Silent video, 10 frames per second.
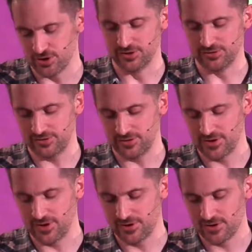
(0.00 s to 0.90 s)
good,
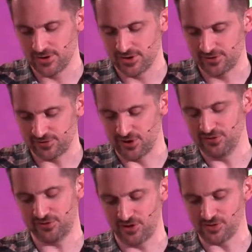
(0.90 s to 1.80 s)
so,
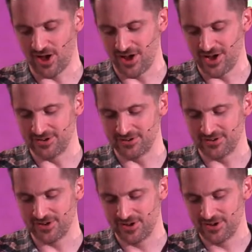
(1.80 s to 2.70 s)
so kind.